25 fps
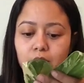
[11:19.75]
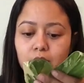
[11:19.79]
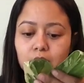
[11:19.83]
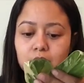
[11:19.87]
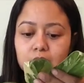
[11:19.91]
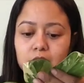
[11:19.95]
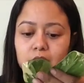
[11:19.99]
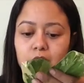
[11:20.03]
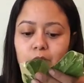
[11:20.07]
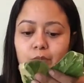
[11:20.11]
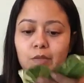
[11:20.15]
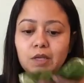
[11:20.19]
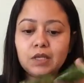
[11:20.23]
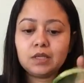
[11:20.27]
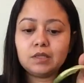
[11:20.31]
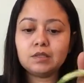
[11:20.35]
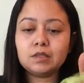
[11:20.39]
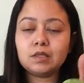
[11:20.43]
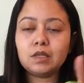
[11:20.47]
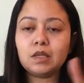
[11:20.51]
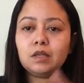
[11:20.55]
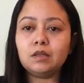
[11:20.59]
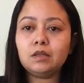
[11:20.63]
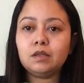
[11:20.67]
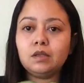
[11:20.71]
This is my
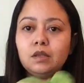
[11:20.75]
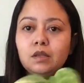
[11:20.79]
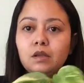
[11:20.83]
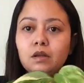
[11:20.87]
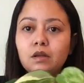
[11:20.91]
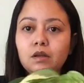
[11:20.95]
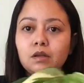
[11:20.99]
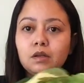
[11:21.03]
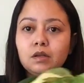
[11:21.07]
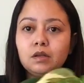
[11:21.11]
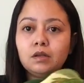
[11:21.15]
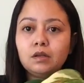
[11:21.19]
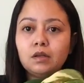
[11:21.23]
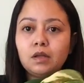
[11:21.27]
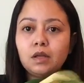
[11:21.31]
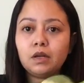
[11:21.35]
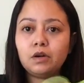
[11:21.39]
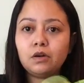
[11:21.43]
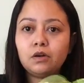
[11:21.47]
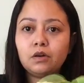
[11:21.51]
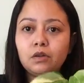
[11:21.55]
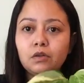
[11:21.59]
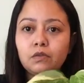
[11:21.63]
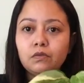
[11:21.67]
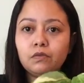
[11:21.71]
Standleyana. I
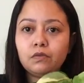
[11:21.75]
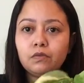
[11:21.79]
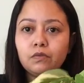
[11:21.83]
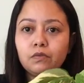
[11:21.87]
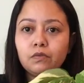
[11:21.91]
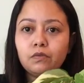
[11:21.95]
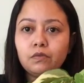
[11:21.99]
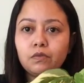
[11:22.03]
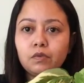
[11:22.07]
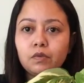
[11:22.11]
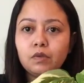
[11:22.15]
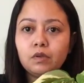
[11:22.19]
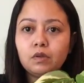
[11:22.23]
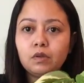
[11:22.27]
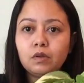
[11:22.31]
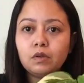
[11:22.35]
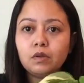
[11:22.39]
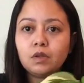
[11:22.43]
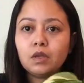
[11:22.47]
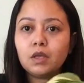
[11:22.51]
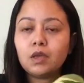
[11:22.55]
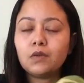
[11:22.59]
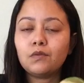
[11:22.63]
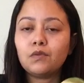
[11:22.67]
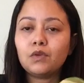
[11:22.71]
don't know
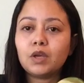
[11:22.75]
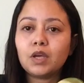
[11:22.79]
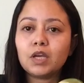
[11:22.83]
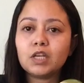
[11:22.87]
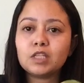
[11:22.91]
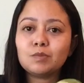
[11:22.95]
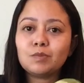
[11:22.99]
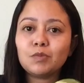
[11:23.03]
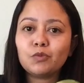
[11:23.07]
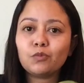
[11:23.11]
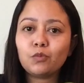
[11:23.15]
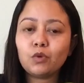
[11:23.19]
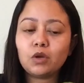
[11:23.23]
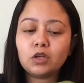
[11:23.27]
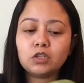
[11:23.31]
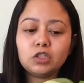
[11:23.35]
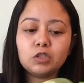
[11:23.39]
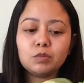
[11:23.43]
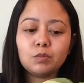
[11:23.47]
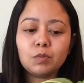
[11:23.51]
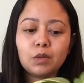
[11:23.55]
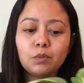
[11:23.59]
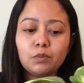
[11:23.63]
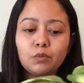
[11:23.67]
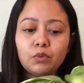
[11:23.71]
if you guys
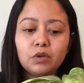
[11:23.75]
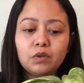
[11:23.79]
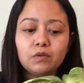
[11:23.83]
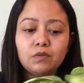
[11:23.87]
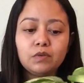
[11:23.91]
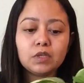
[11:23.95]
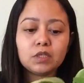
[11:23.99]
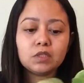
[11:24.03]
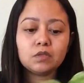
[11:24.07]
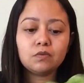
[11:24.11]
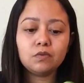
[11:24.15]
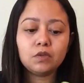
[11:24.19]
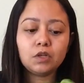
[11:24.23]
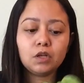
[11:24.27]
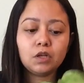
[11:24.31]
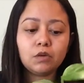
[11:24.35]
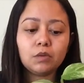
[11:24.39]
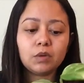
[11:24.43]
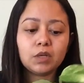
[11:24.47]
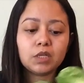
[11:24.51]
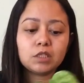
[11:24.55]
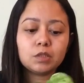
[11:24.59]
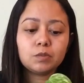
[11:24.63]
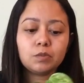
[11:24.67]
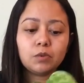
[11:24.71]
watched my previous video,
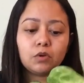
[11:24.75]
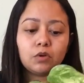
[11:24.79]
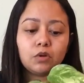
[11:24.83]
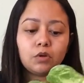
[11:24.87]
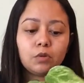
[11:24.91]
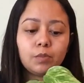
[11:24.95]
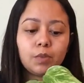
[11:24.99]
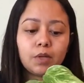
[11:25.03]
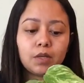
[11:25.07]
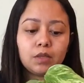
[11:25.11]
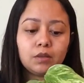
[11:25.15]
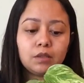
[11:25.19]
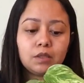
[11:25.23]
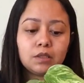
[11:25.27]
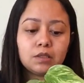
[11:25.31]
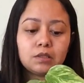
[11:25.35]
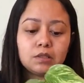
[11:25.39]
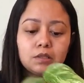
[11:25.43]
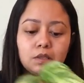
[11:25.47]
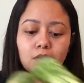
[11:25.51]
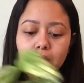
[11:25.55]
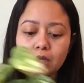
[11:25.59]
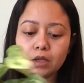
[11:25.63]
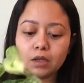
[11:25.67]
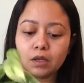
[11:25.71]
I spoke about
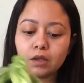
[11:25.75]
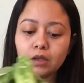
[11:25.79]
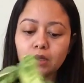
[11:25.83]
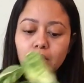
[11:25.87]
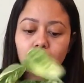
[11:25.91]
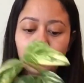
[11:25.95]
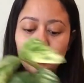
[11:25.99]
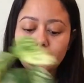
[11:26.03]
this guy.